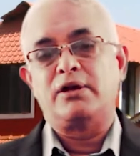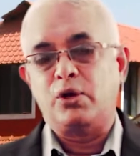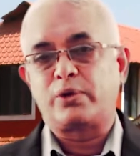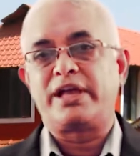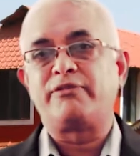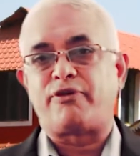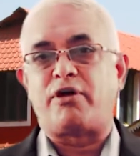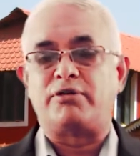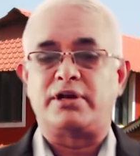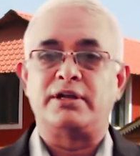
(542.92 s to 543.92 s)
looking
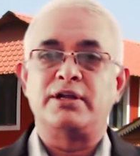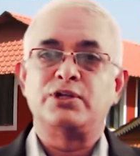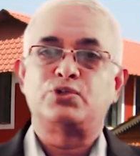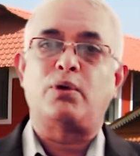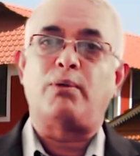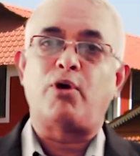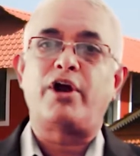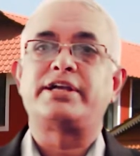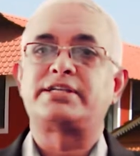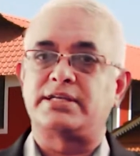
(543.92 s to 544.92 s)
forward to
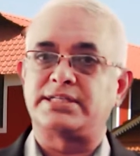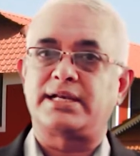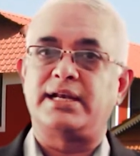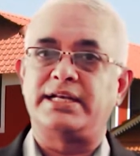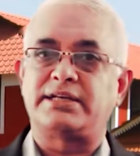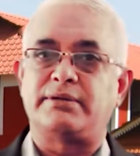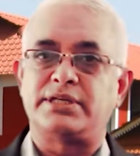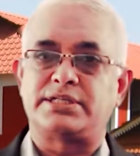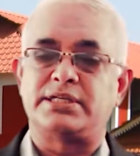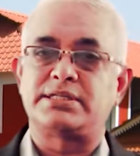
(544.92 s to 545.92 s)
avoid surgical
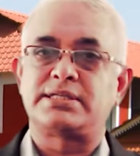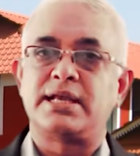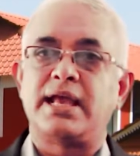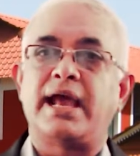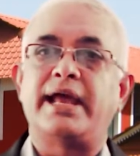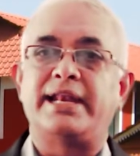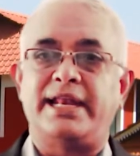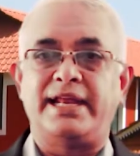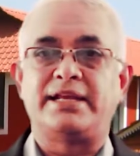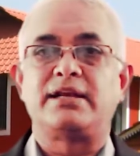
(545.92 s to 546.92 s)
interventions and
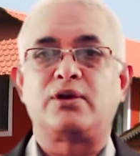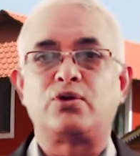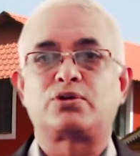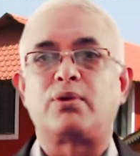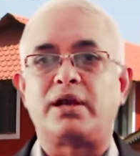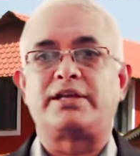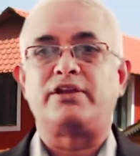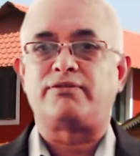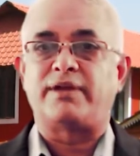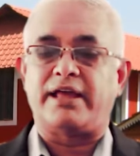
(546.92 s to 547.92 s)
lead good
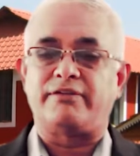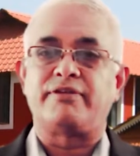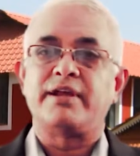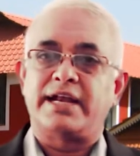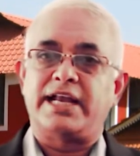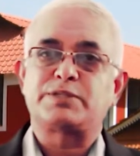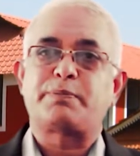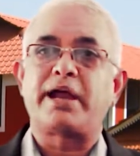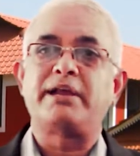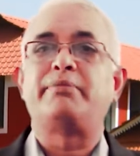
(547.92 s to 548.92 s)
quality of life
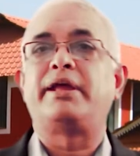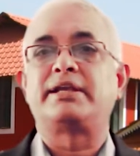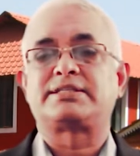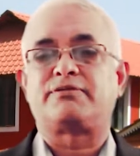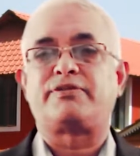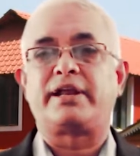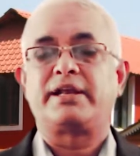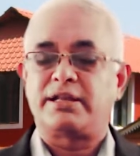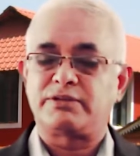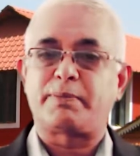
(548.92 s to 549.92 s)
despite being
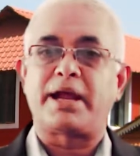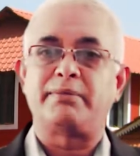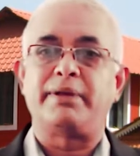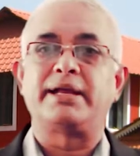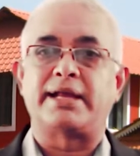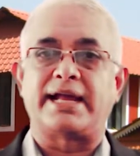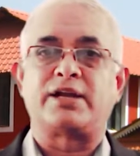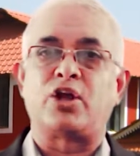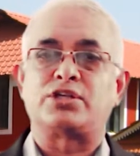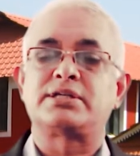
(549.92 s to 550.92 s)

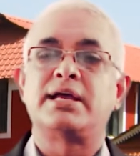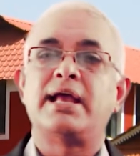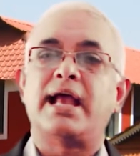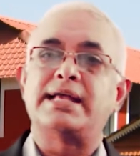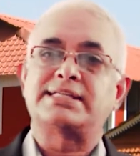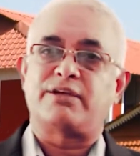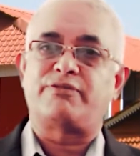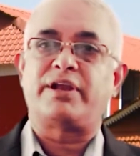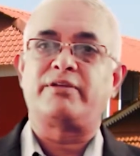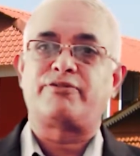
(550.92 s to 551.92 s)
diagnosed as
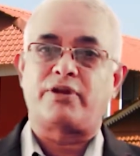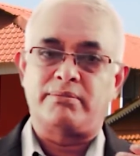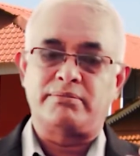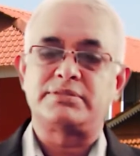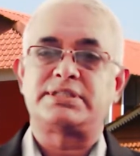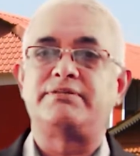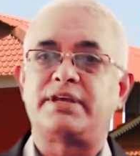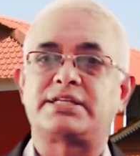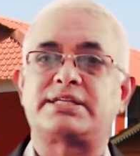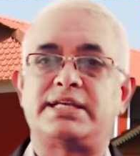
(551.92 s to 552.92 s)
suffering from
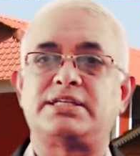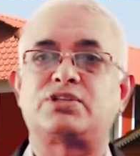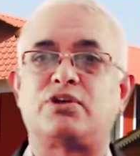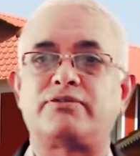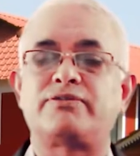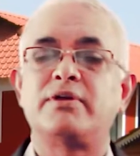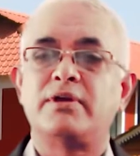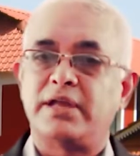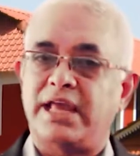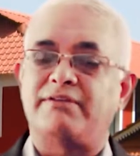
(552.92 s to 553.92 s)
severe stages of
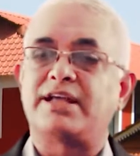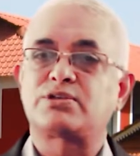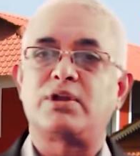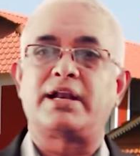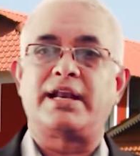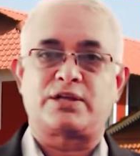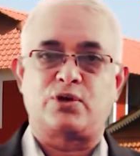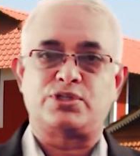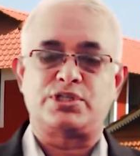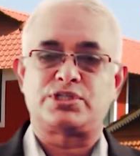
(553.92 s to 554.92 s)
avascular
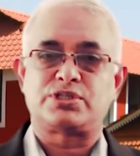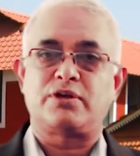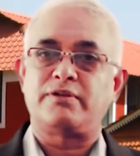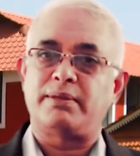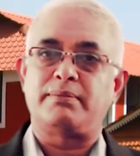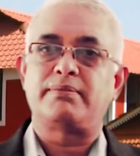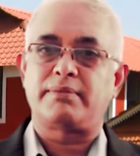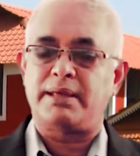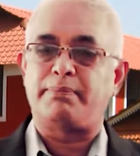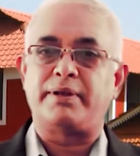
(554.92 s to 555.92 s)
necrosis of the
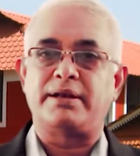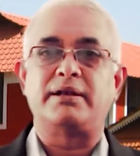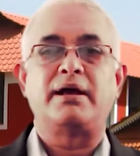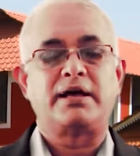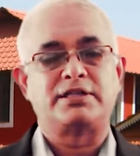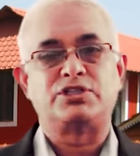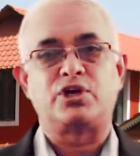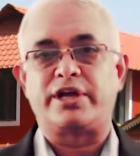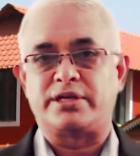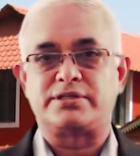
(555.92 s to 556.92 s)
hip and other
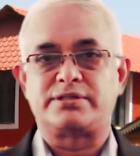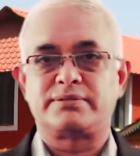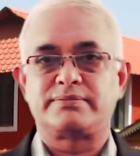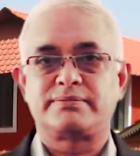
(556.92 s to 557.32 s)
joints.